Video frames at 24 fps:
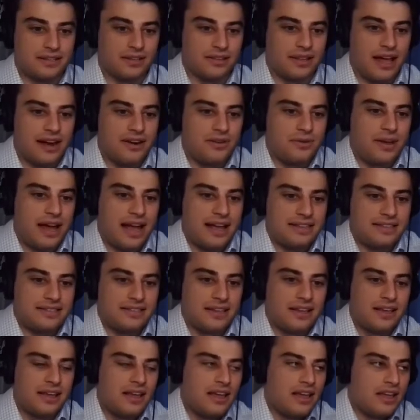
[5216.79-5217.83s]
a lot of you
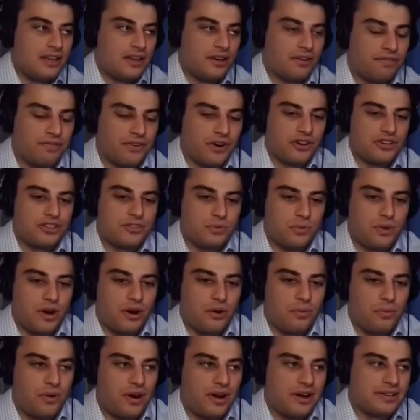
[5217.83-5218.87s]
guys your first
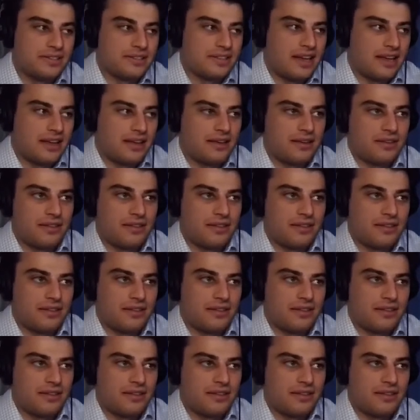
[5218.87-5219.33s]
one-on-one is like